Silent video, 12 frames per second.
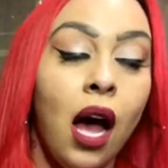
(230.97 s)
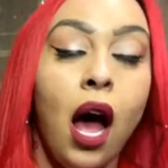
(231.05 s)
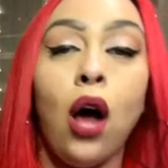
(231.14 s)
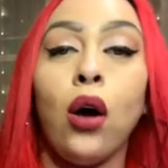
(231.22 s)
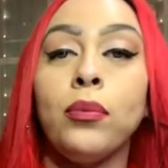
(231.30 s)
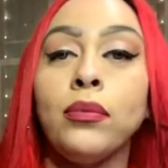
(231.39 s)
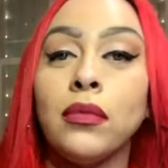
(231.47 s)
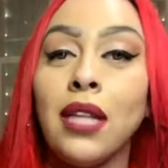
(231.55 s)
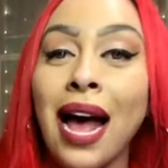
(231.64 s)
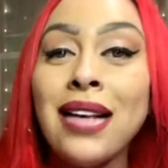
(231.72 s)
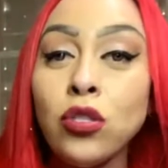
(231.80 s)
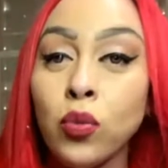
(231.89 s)

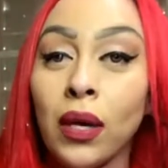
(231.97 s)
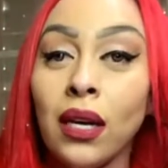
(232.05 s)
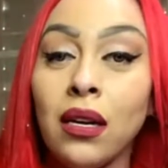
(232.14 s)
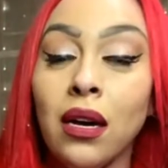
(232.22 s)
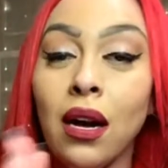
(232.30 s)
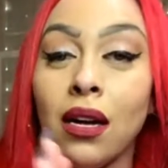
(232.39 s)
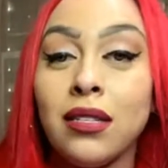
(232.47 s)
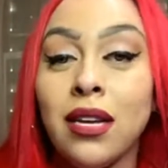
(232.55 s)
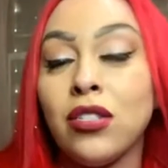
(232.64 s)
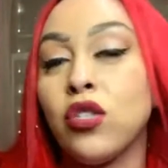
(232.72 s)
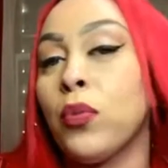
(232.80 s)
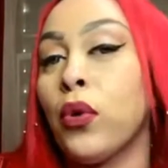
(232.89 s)
Last week,
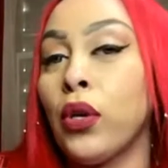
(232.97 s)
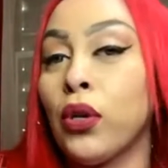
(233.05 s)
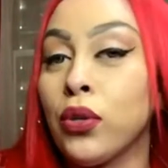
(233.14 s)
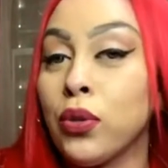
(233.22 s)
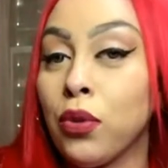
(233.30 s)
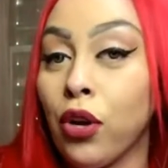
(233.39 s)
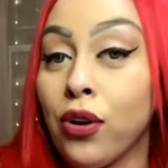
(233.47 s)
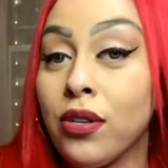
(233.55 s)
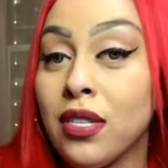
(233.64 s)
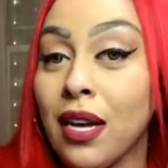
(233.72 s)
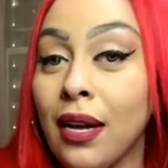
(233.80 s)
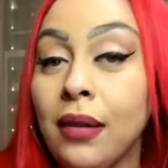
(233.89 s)
Testimonial
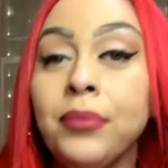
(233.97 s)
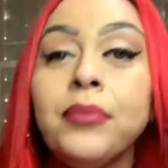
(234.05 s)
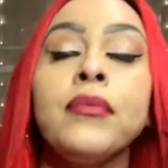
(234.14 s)
Thursday.